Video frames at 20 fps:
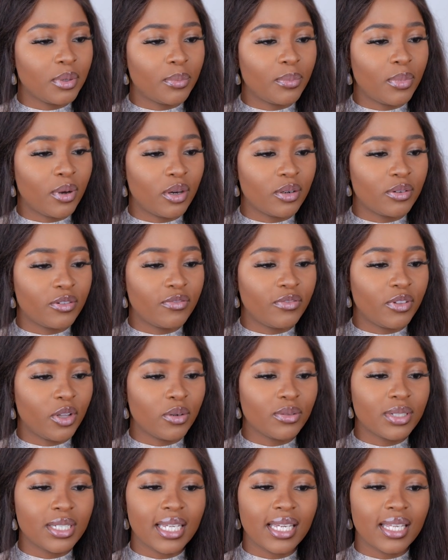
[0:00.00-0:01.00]
your bottle
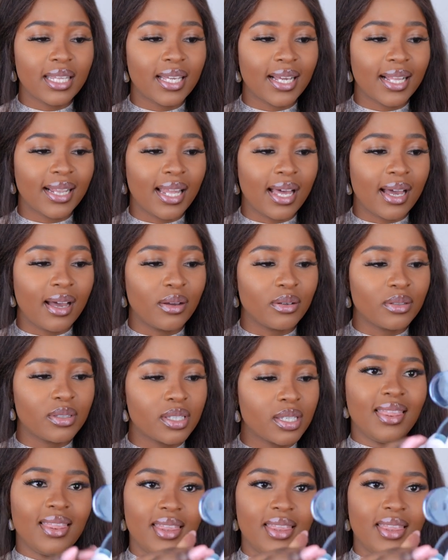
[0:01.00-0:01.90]
floating in the clouds.